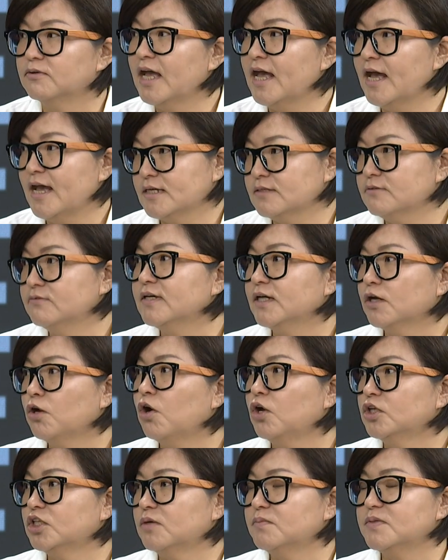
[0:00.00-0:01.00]
as we
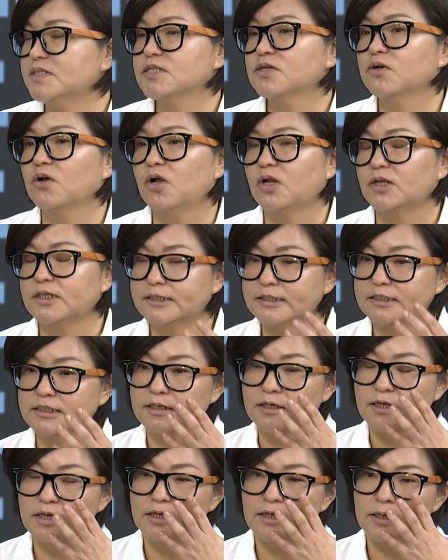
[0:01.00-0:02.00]
economists call it,
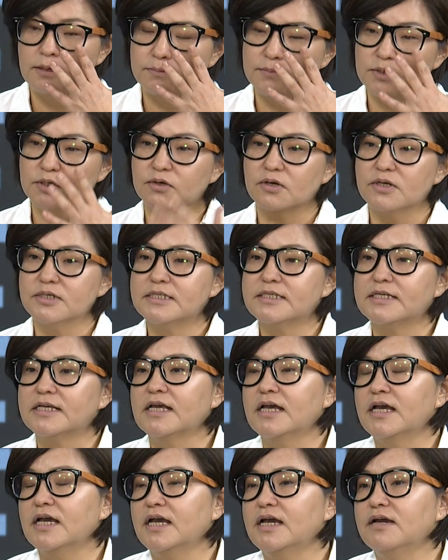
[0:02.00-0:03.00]
because
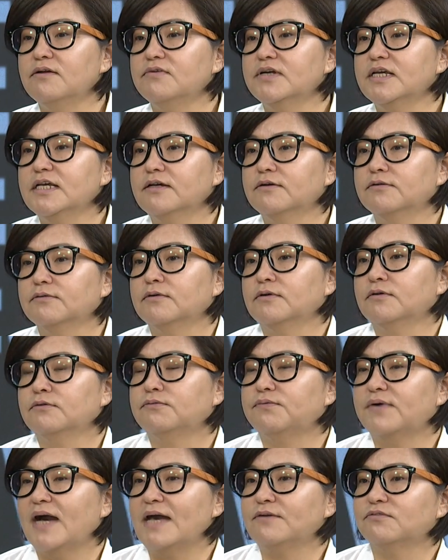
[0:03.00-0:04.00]
every
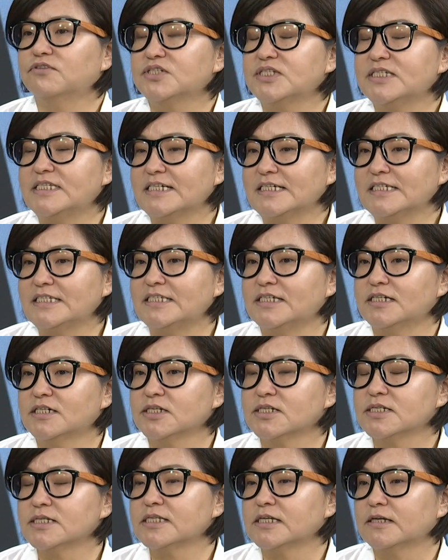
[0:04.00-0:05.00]
5 or 6
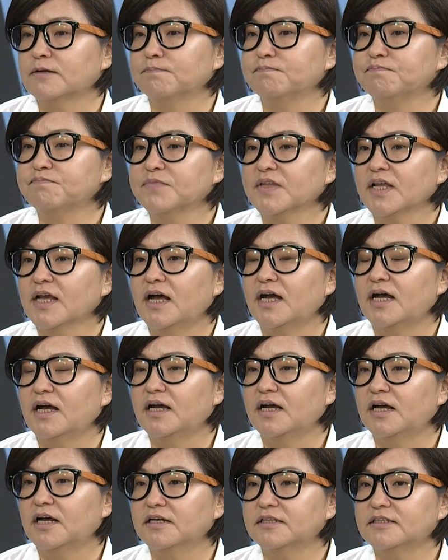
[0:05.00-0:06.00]
years
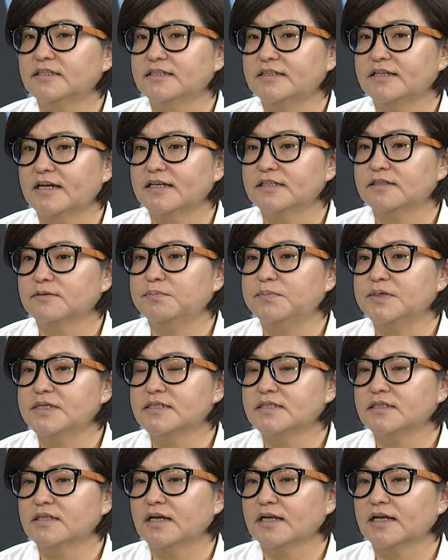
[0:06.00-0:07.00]
that
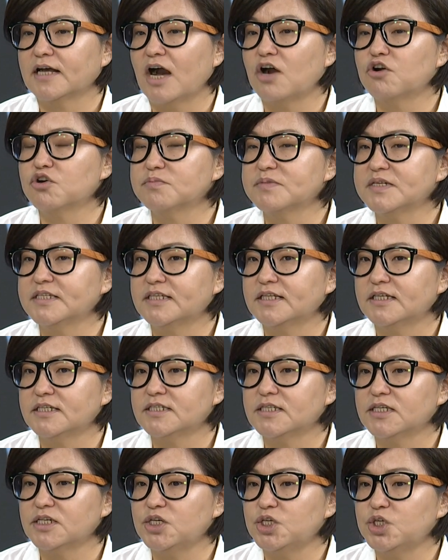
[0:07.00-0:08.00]
government
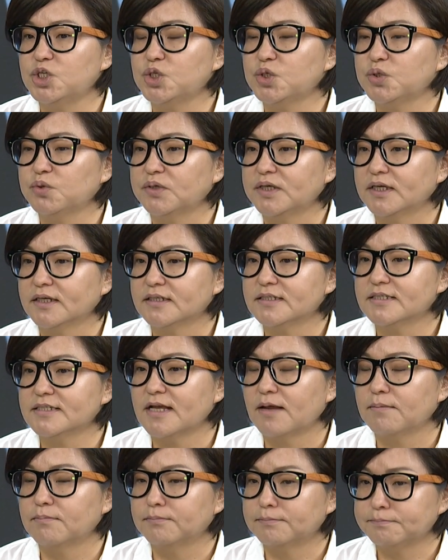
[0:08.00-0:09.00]
is issuing
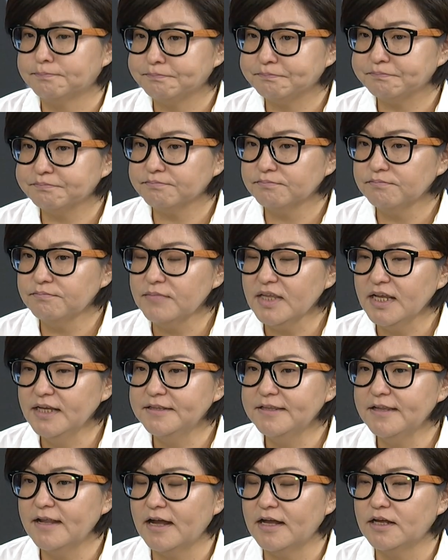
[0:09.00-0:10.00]
some
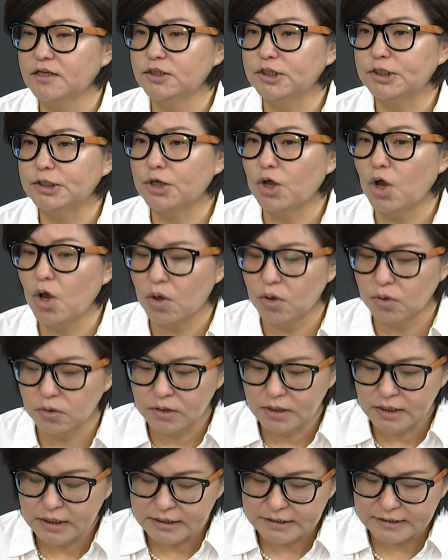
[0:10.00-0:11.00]
law
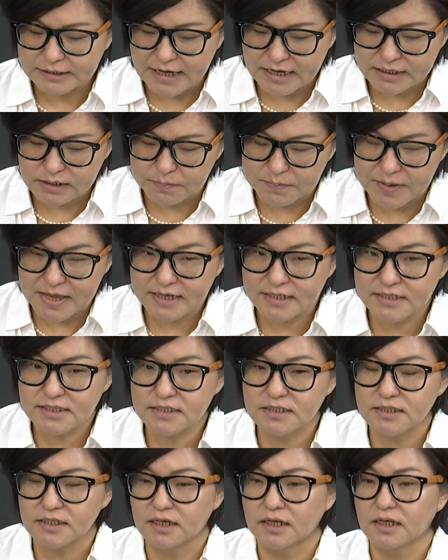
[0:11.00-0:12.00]
that
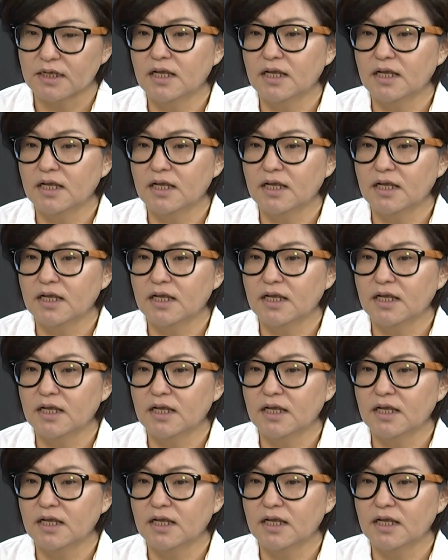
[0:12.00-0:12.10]
makes the